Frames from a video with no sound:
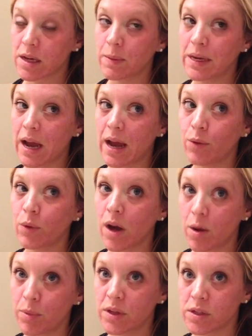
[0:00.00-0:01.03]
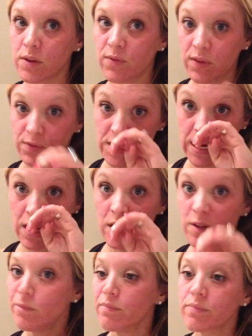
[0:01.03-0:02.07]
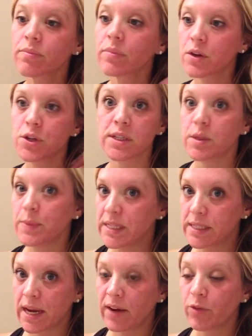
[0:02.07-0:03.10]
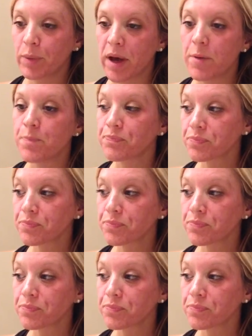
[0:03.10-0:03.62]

I mean, I would up it to 50 just to be safe, but